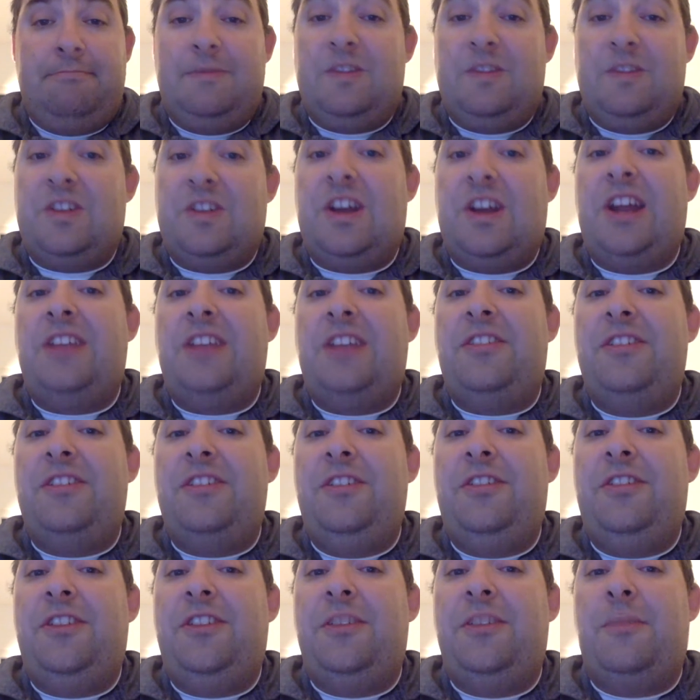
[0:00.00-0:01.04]
Giants
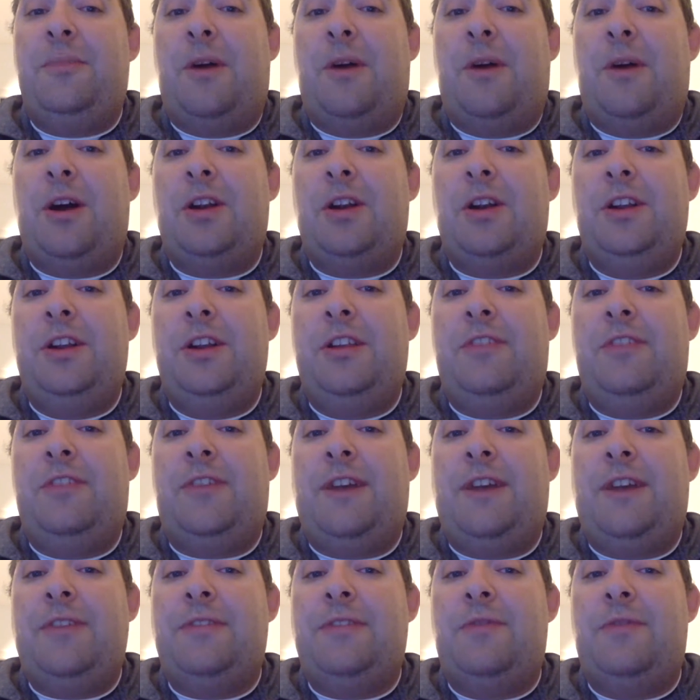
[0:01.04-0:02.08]
lose to the Marlins
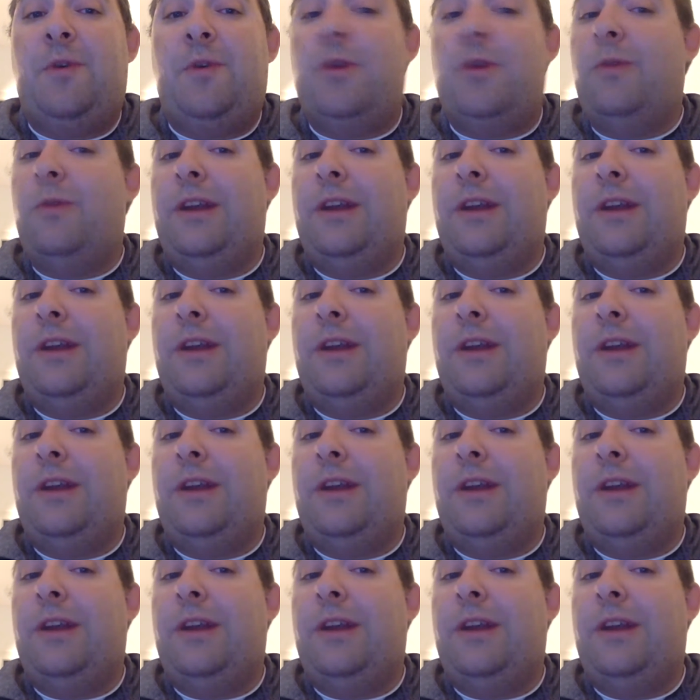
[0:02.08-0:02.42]
5-4.